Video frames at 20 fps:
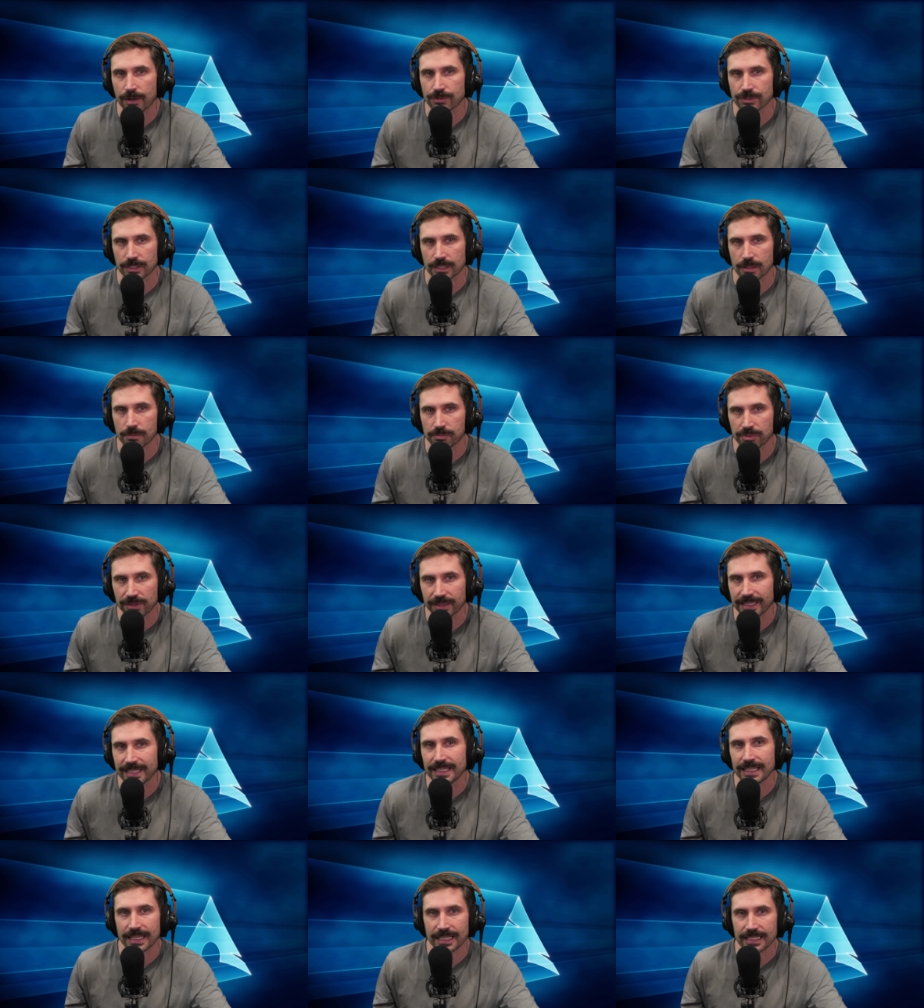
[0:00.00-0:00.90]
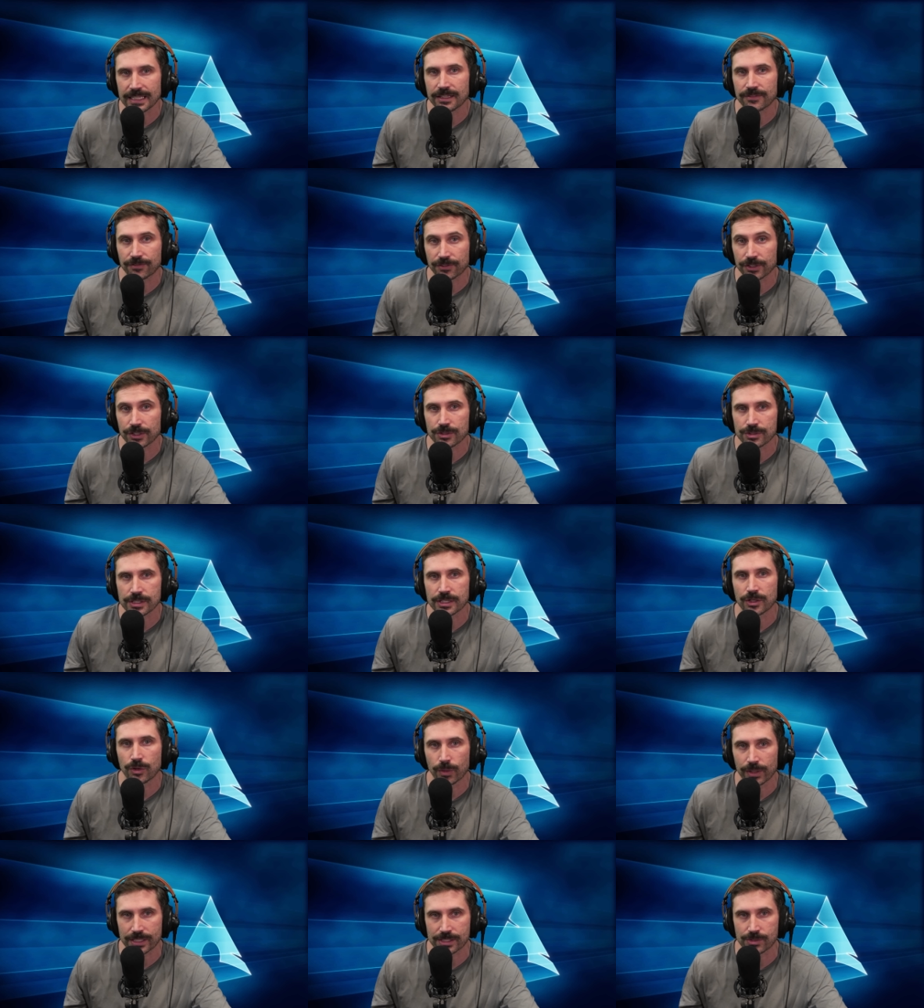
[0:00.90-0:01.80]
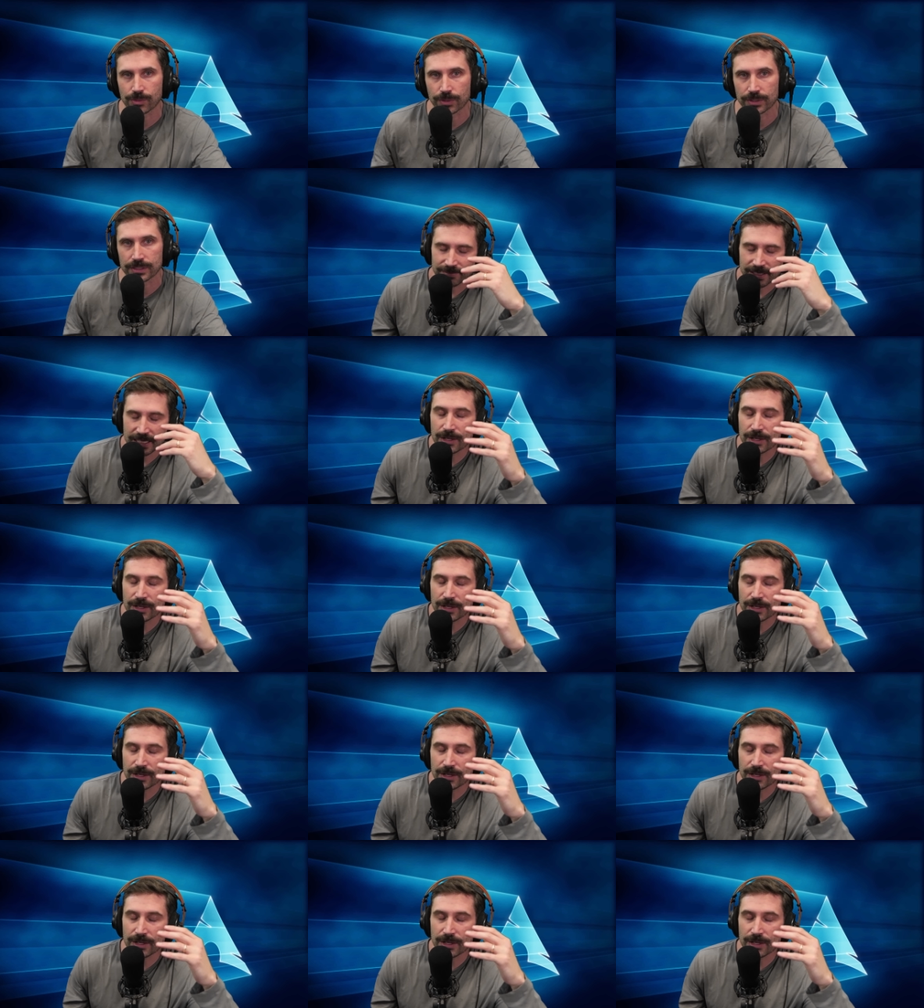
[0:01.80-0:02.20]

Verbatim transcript: was a complete idiot for using quicksort.